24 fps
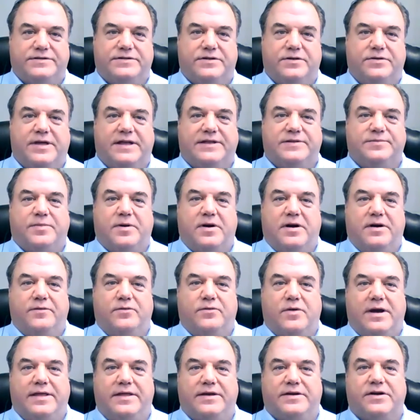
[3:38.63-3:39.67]
So that's part of
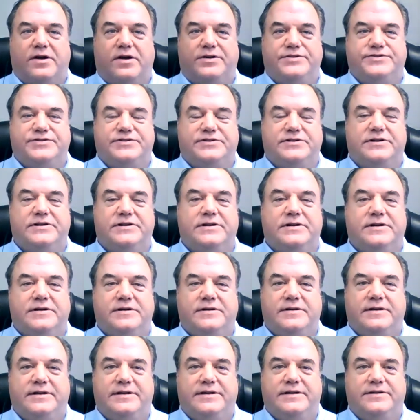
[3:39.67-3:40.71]
why the culture
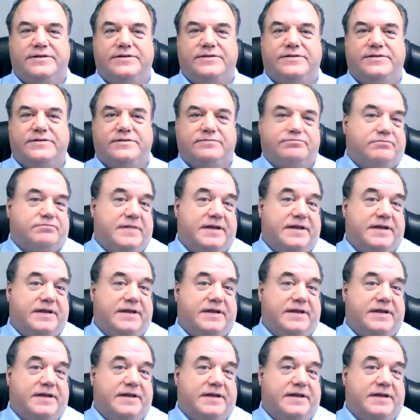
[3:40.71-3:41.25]
is